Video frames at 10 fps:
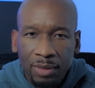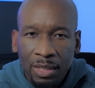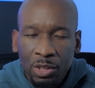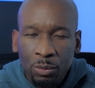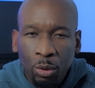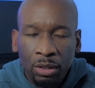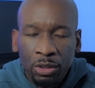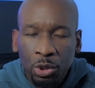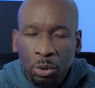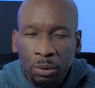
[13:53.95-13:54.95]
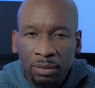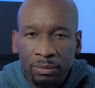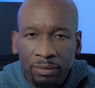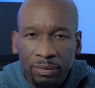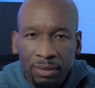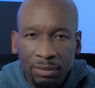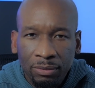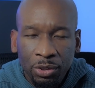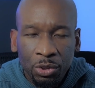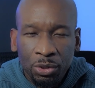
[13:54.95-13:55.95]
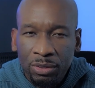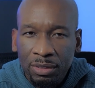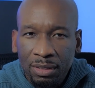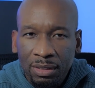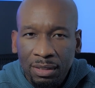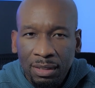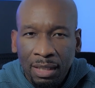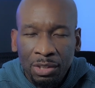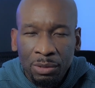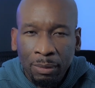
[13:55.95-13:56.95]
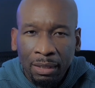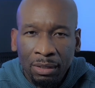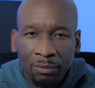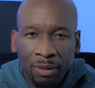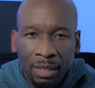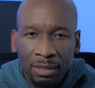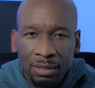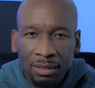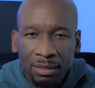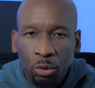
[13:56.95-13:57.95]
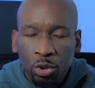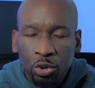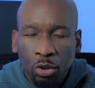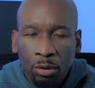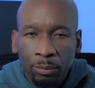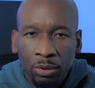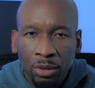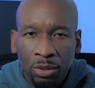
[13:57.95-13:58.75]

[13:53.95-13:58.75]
and smart, intuitive features that just make your device more enjoyable to